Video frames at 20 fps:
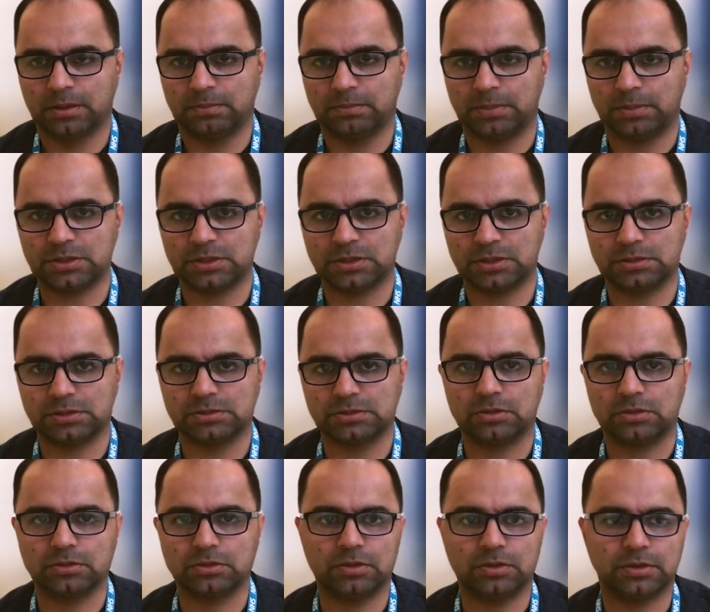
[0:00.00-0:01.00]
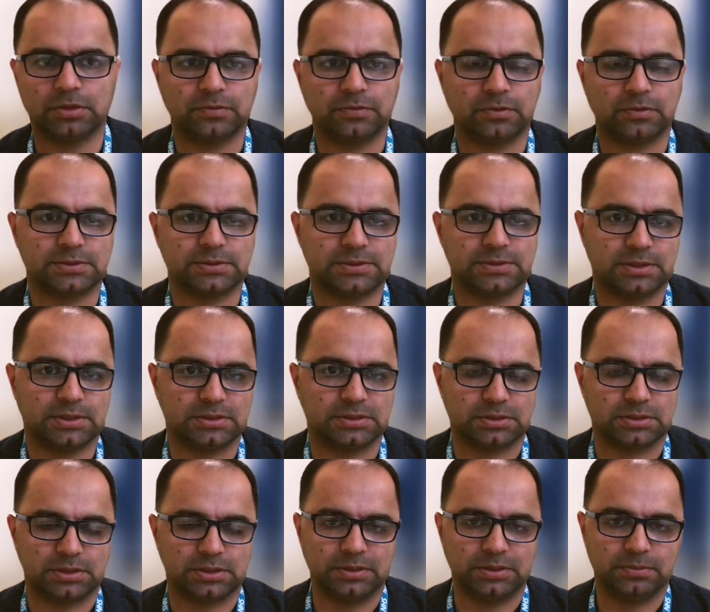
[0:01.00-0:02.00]
patient is not going for
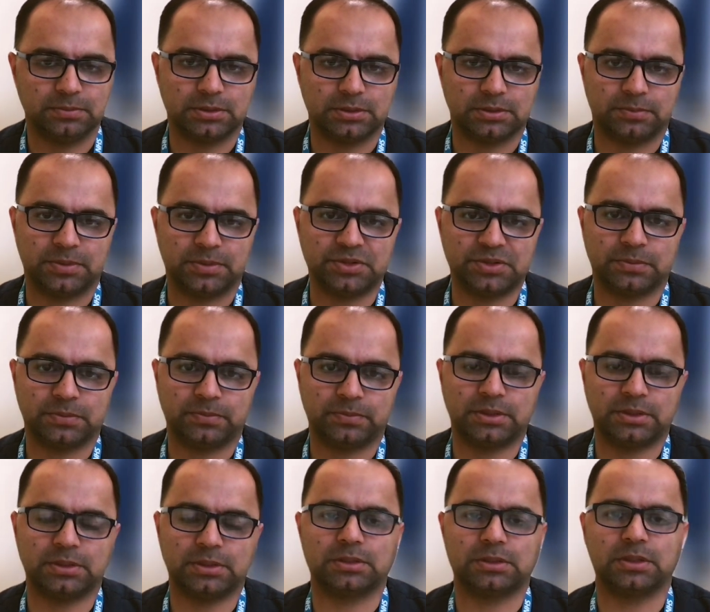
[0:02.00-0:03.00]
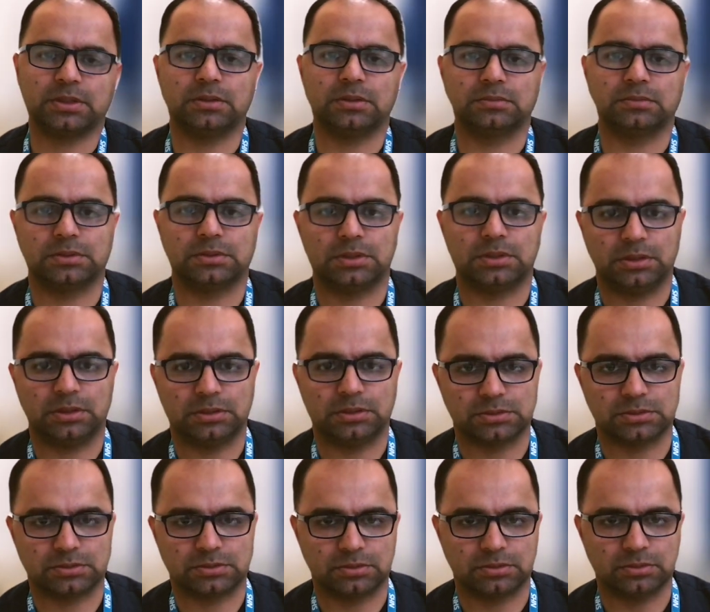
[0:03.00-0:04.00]
surgery, but the patient platelet count
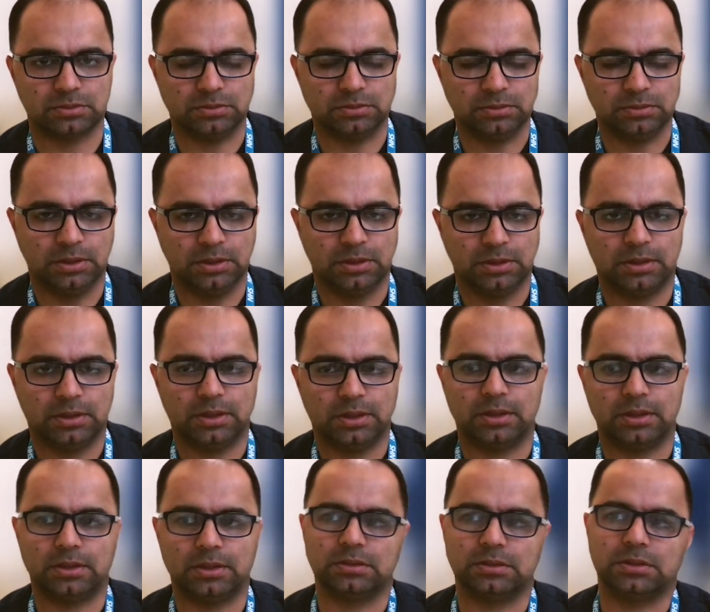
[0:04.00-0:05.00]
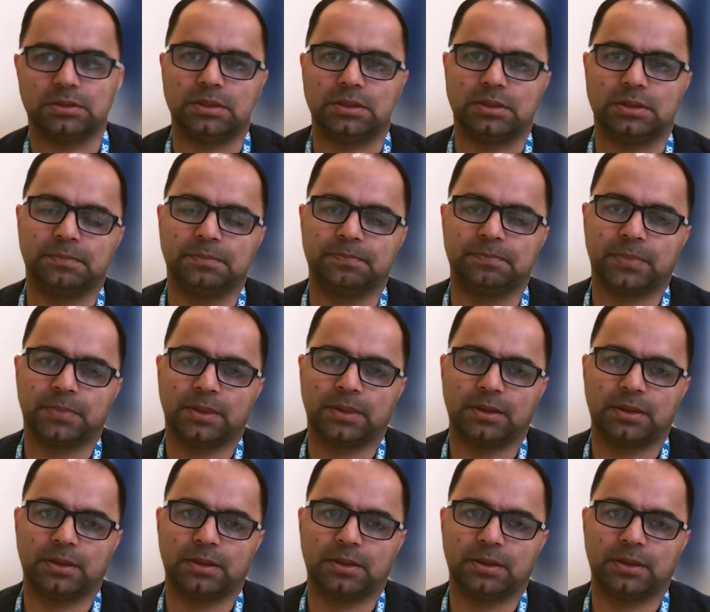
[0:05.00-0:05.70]
is low, and the